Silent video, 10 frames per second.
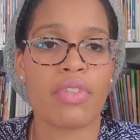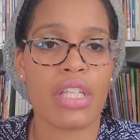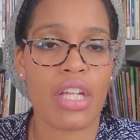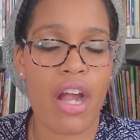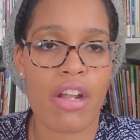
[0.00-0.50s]

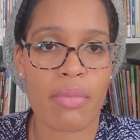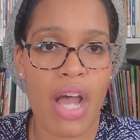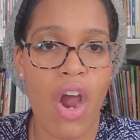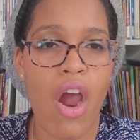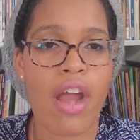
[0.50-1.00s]
really guard
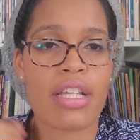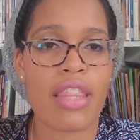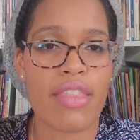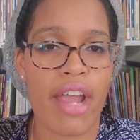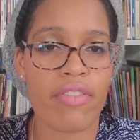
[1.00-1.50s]
my heart
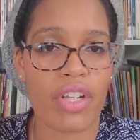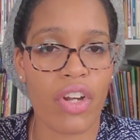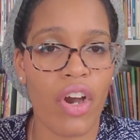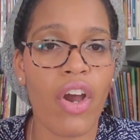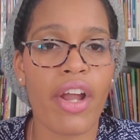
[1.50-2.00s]
in that
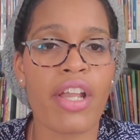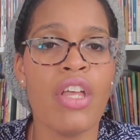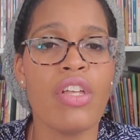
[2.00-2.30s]
regard,